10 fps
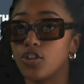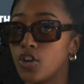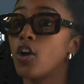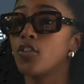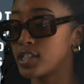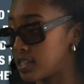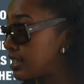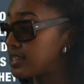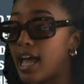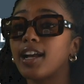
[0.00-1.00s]
no, this is
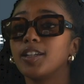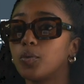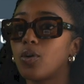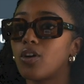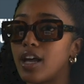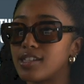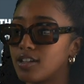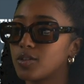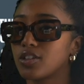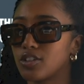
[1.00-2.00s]
exactly what I
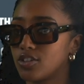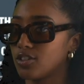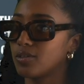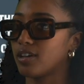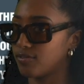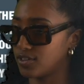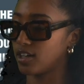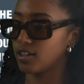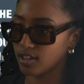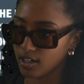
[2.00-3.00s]
said I was gonna do and I've
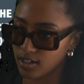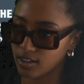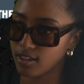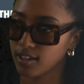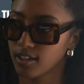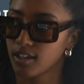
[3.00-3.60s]
done it, kind of thing.